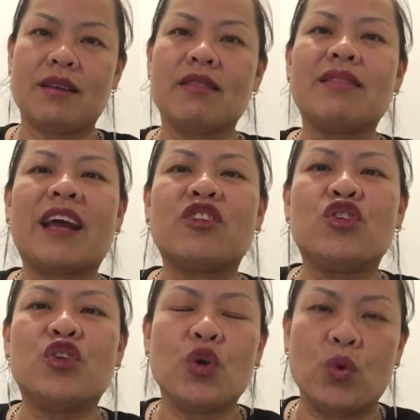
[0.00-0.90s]
that
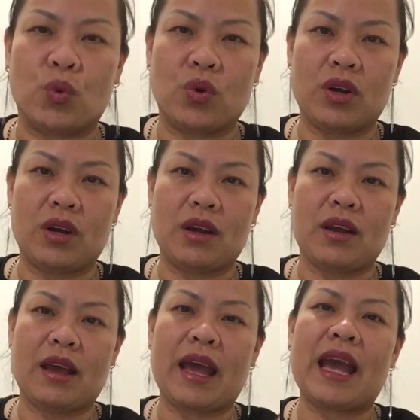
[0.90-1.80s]
you
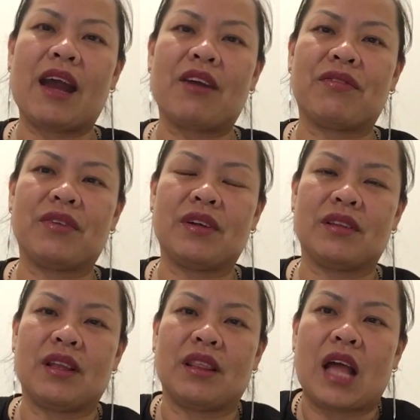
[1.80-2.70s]
have
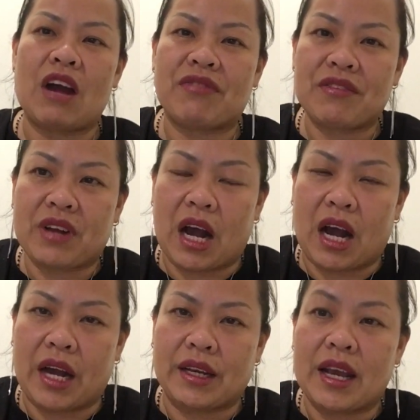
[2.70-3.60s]
the love of
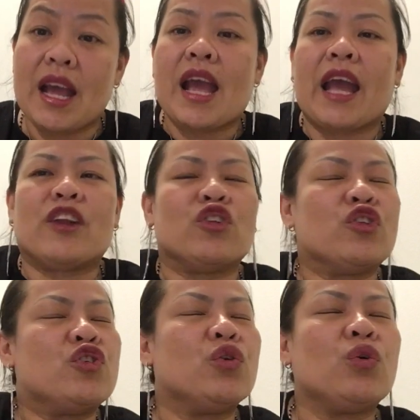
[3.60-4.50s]
God and
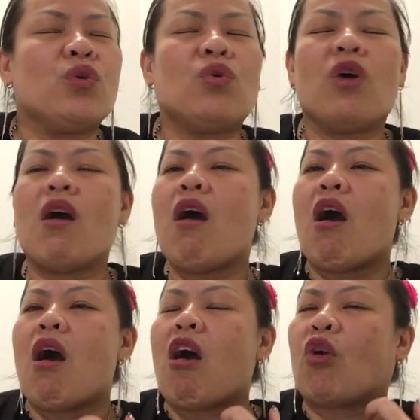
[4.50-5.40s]
you
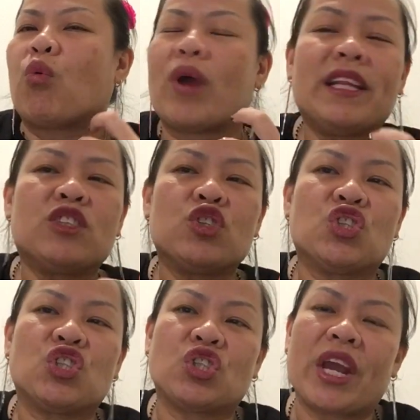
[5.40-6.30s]
are ready to
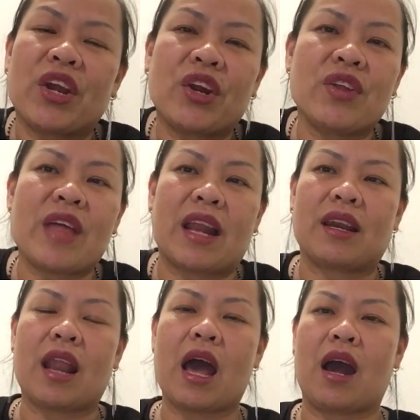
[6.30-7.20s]
share that
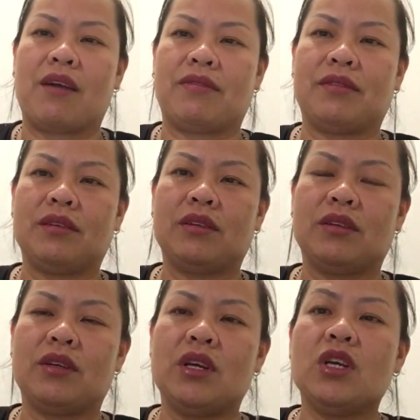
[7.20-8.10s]
love
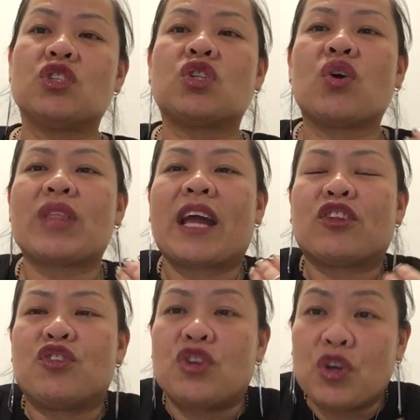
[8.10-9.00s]
so that
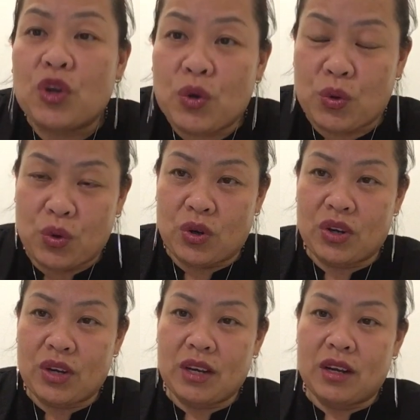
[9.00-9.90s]
you
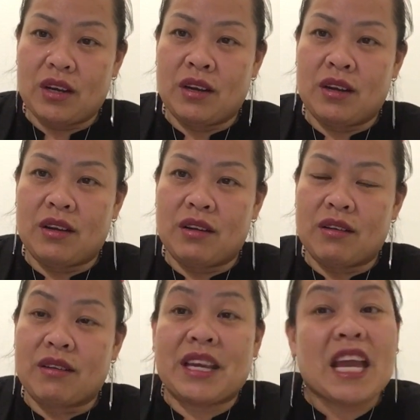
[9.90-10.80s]

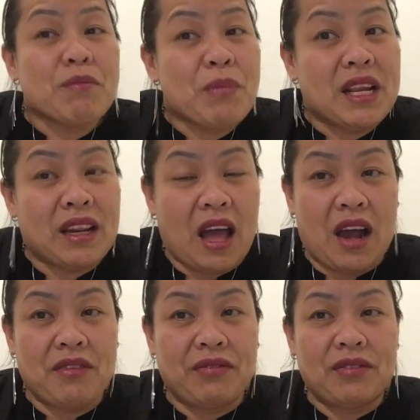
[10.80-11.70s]
can be loved